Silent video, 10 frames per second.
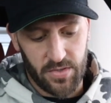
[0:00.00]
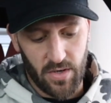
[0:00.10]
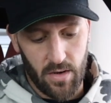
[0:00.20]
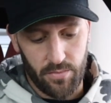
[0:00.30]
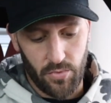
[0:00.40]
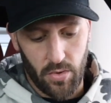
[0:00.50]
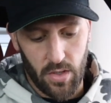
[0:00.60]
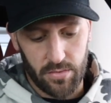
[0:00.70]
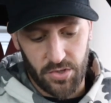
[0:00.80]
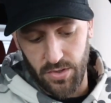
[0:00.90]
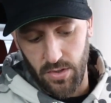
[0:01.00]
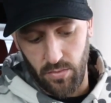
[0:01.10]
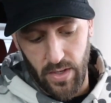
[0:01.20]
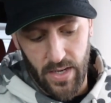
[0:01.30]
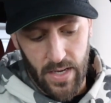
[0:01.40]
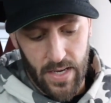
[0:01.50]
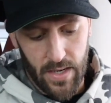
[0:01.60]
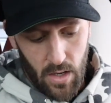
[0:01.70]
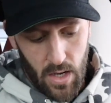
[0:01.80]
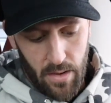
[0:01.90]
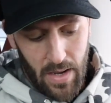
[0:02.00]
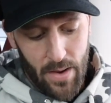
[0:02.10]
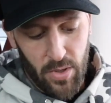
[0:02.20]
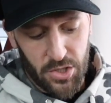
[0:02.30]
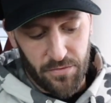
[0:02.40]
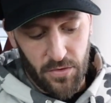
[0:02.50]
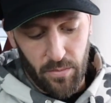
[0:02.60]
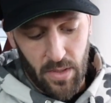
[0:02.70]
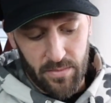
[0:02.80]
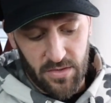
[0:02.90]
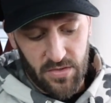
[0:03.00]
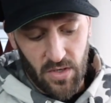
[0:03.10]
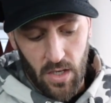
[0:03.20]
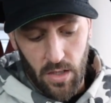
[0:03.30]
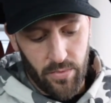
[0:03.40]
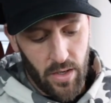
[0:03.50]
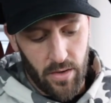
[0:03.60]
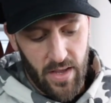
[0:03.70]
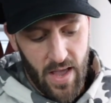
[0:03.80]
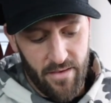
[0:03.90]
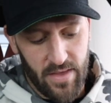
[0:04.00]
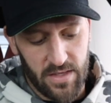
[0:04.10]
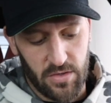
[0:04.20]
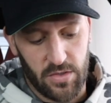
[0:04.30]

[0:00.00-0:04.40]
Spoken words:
Startup roar, sure, why not? High pressure fuel pump installed, we already have that.